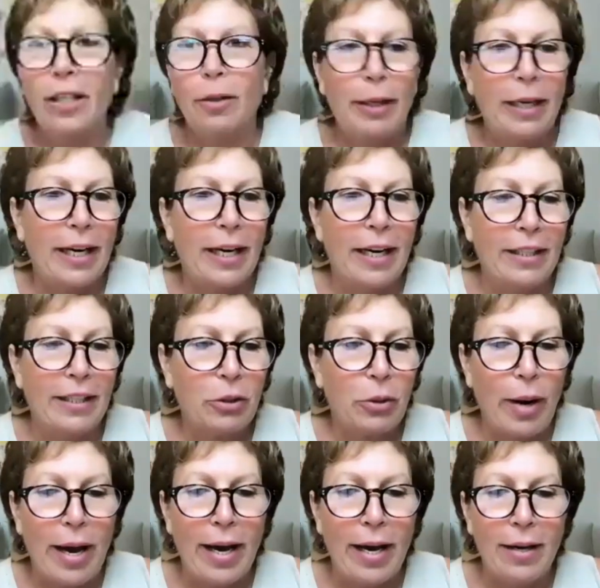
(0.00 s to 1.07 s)
We got a nice
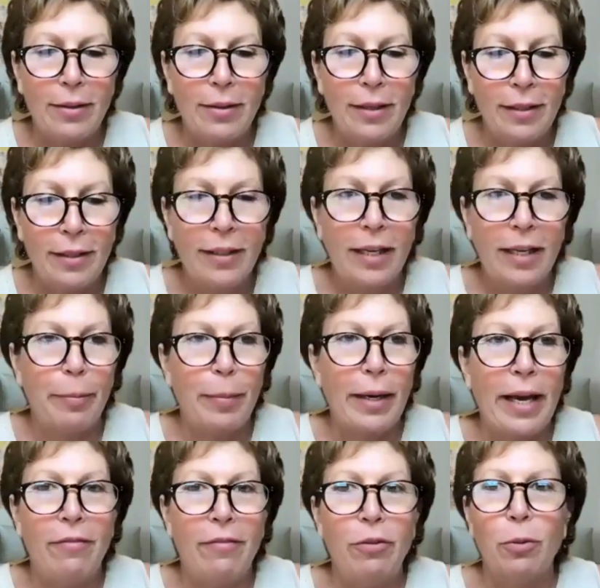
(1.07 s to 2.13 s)
crowd. Happy to
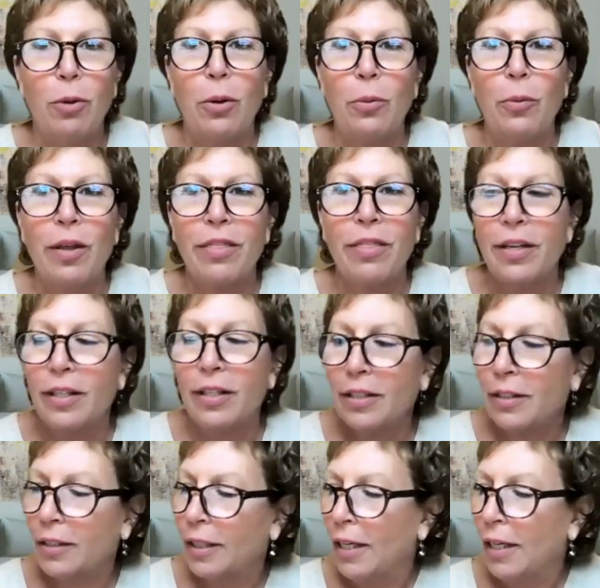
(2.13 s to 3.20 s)
have you all with
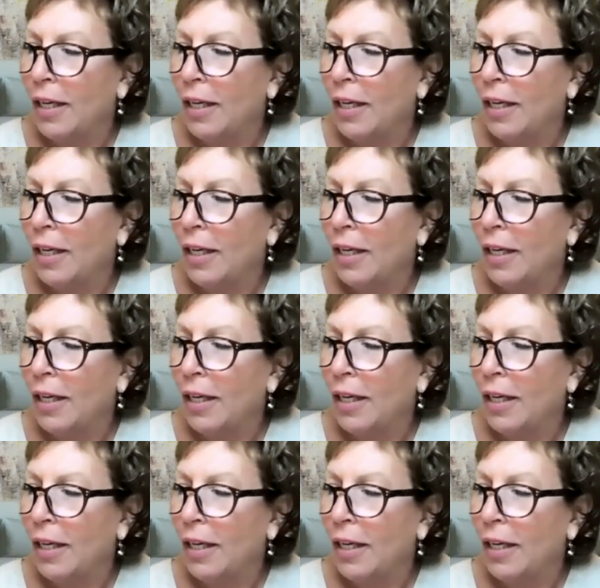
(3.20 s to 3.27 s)
us.